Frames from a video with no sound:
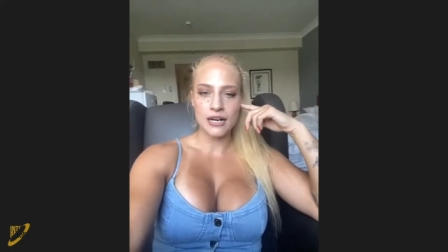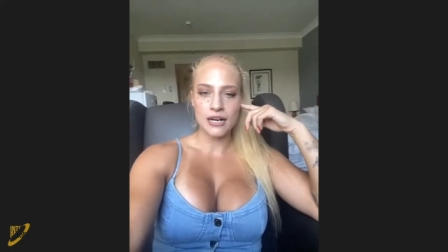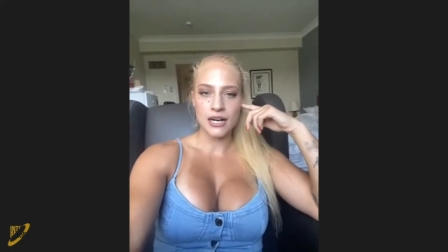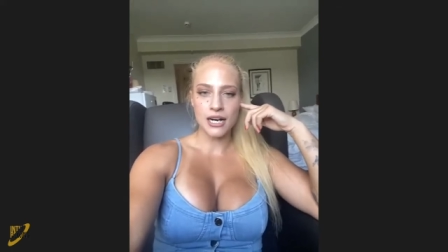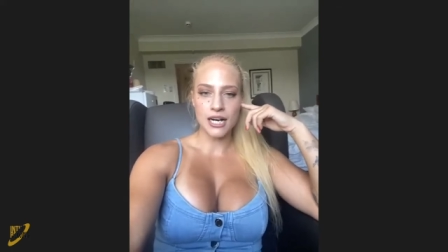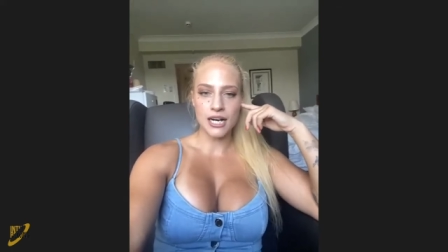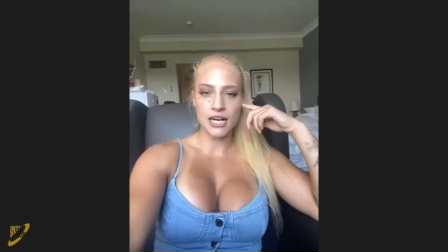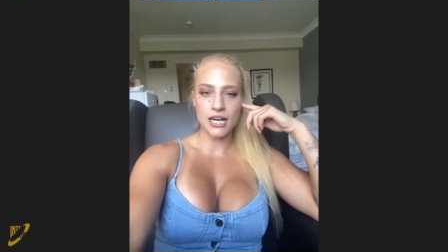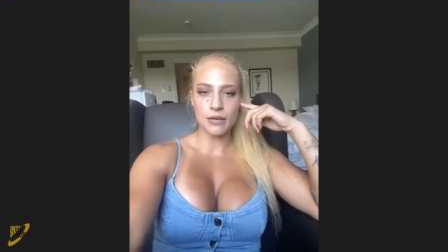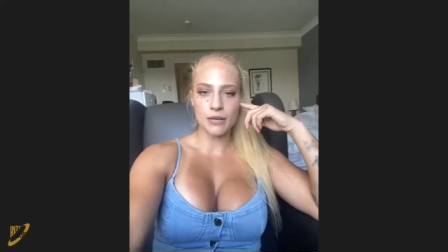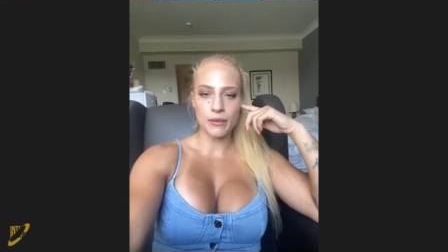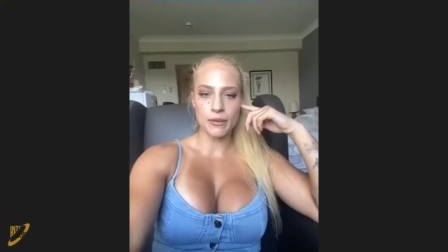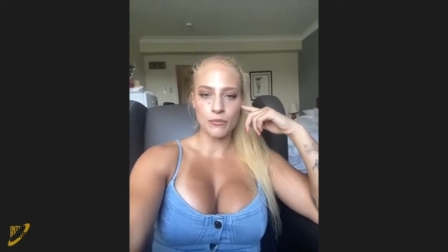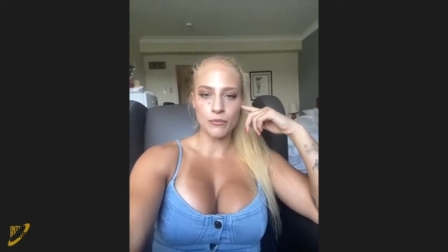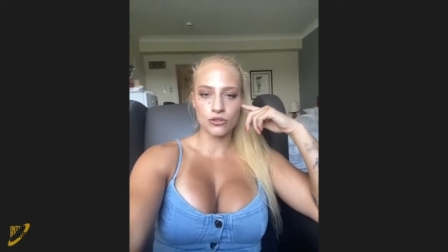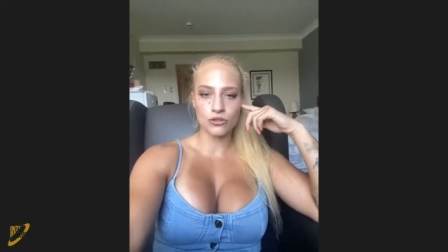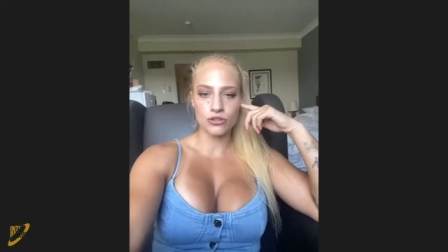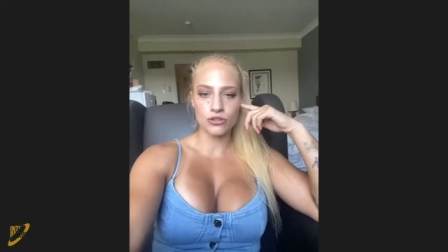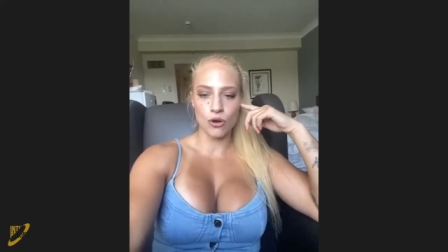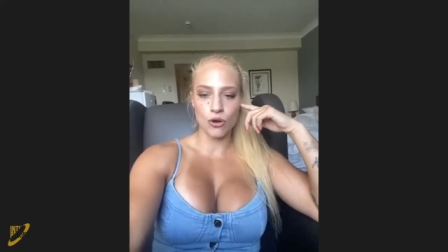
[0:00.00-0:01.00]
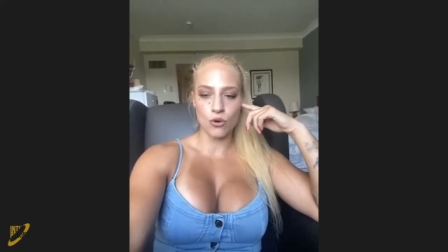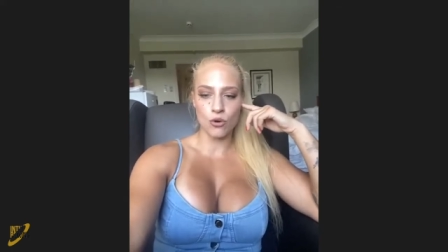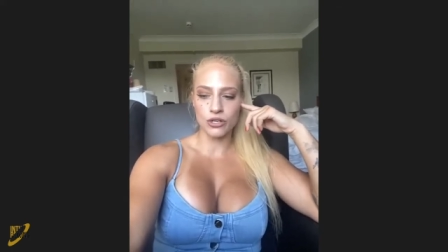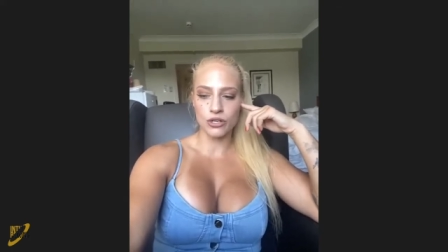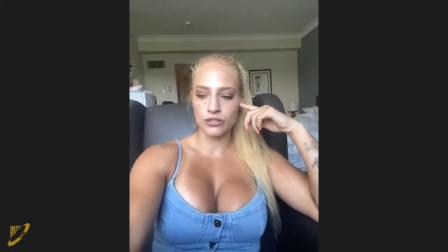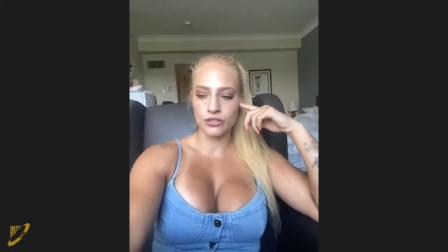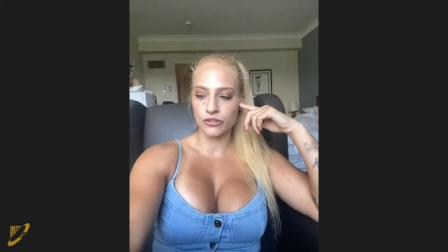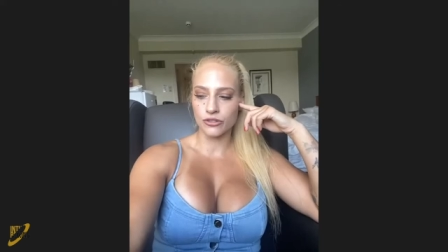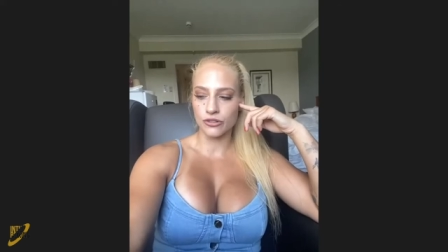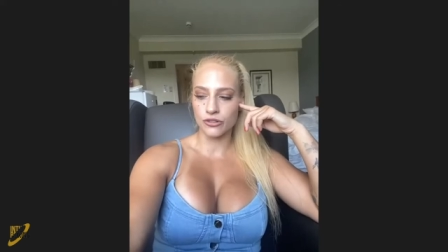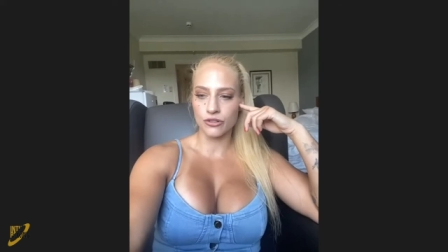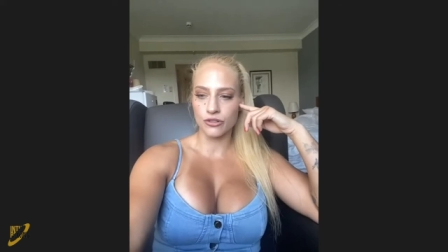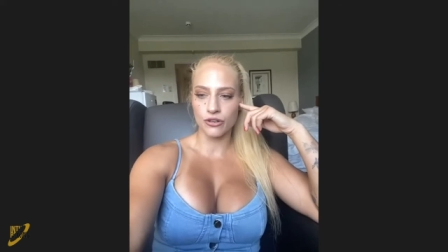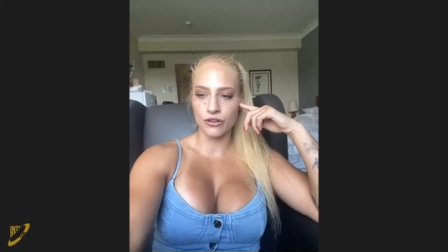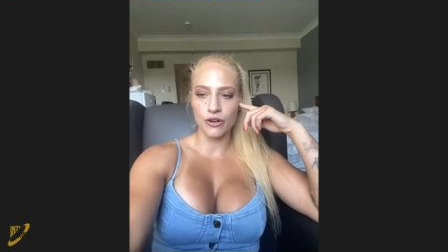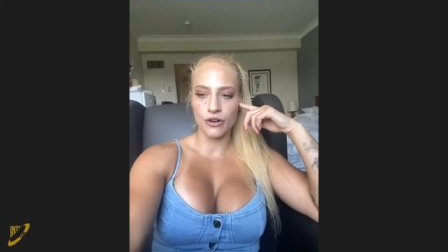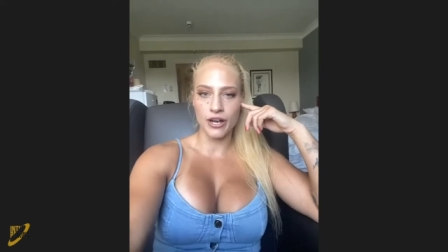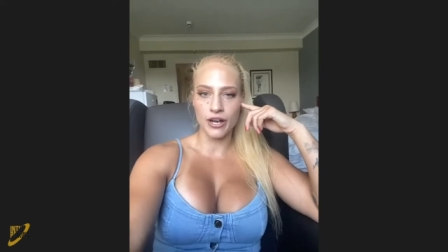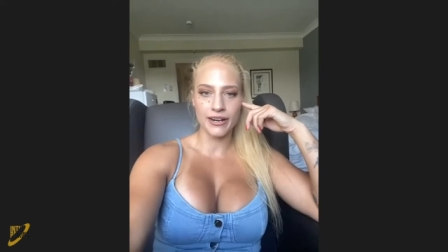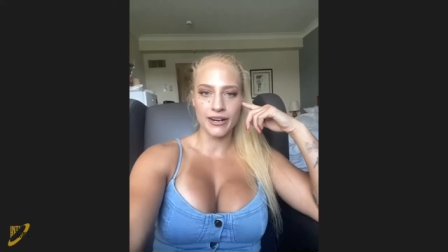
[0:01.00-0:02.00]
I'm also older, so, you
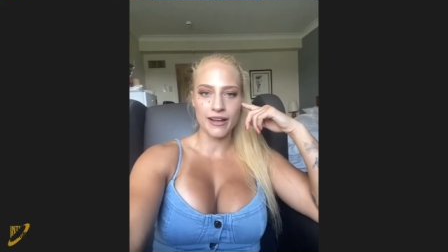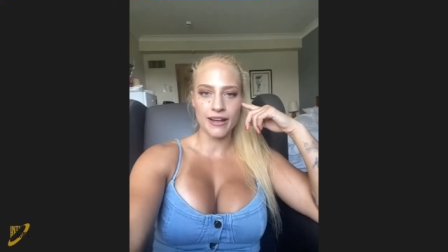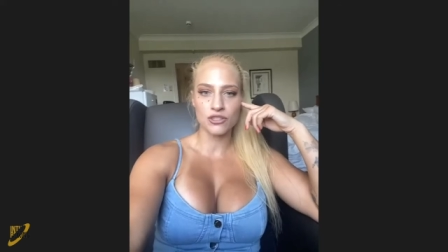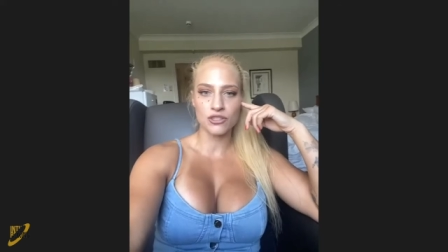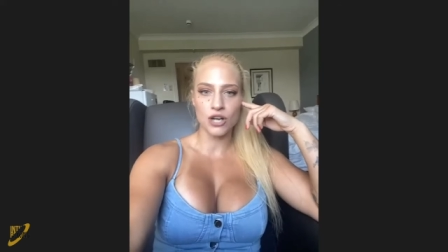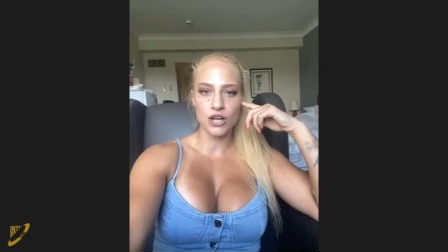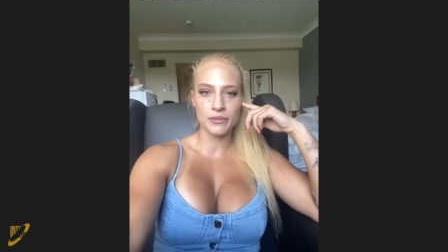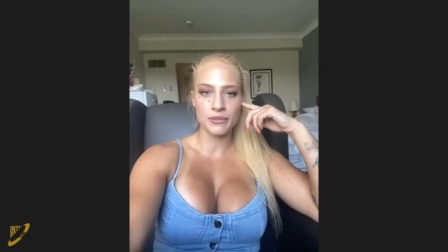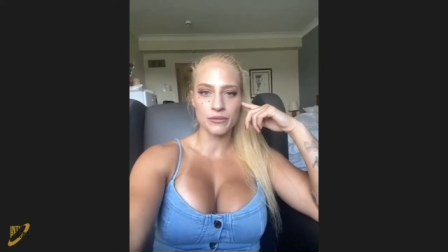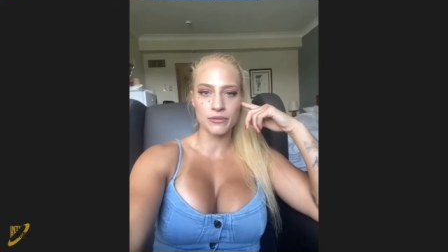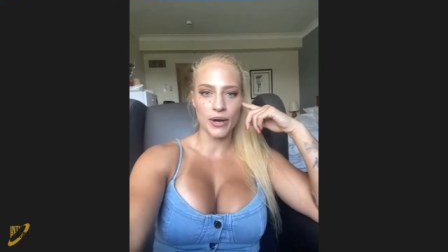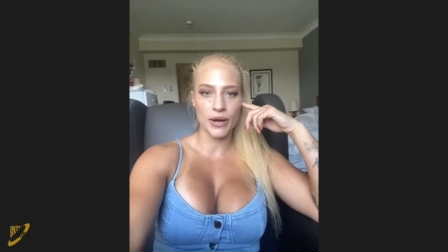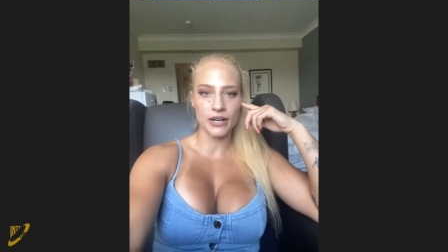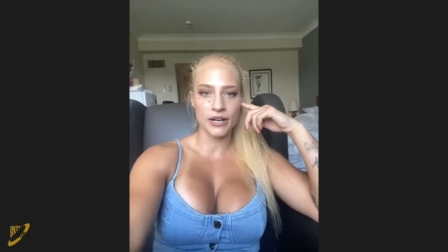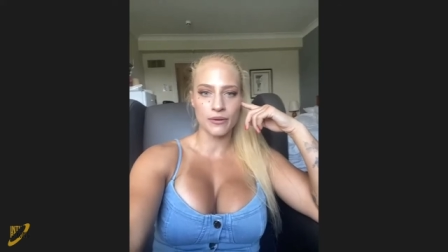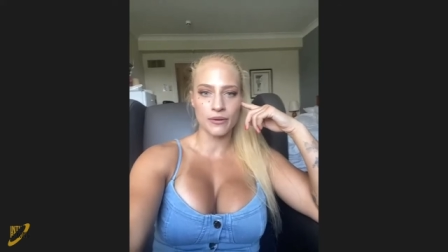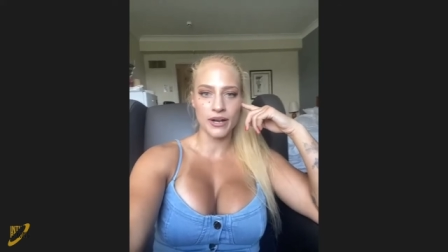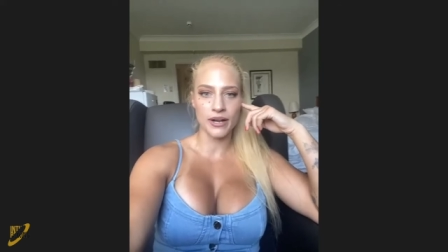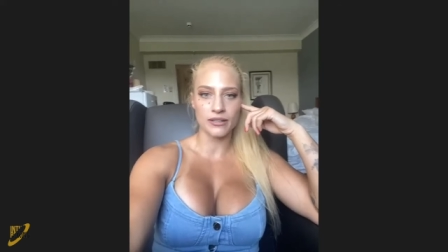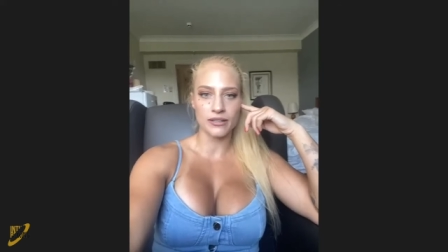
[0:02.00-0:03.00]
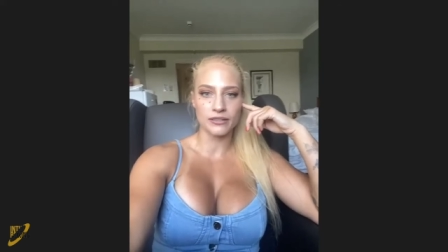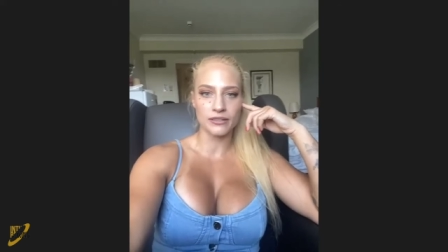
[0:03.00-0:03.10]
know, I don't have time to wait around.